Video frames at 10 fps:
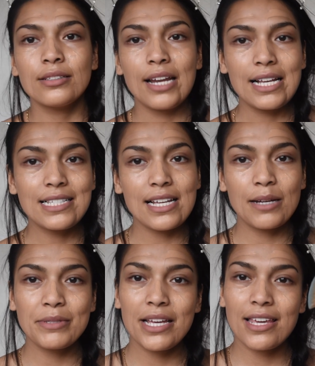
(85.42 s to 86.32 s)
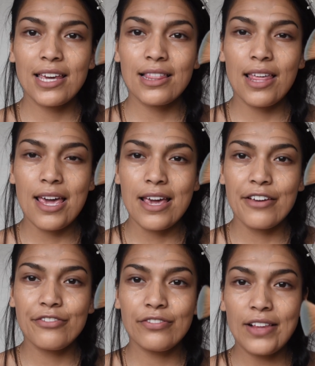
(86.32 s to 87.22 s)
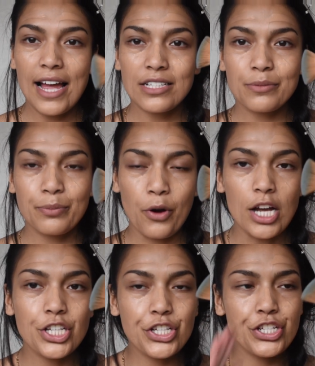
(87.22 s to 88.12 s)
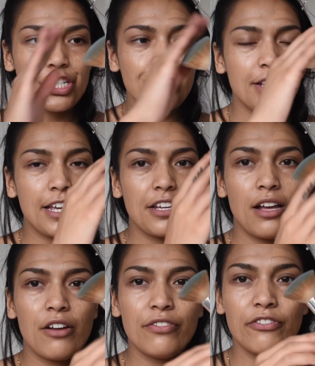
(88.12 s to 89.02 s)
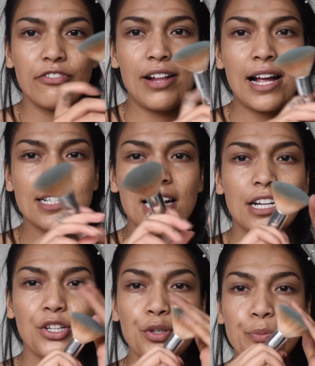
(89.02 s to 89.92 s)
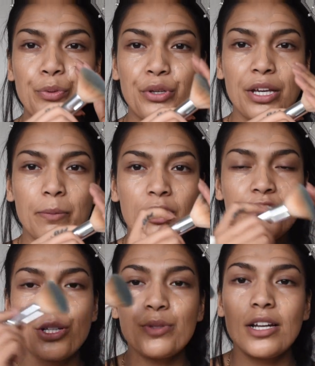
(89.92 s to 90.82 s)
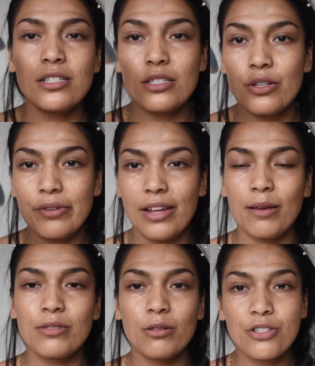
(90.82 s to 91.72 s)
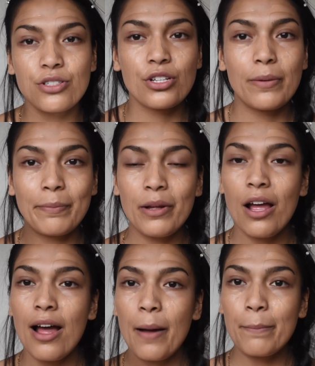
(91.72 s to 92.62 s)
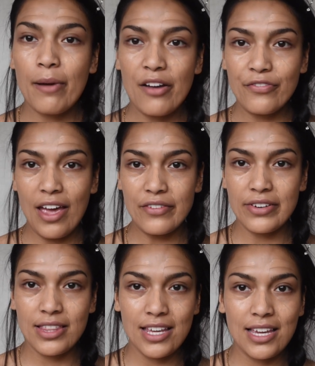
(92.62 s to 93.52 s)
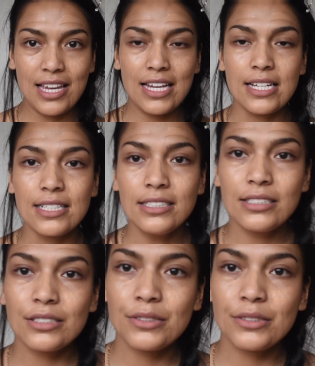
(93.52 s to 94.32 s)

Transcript: Next, I'm taking the flat brush, like a flat kind of kabuki brush. This one has no name, so I'm just gonna buff everything in.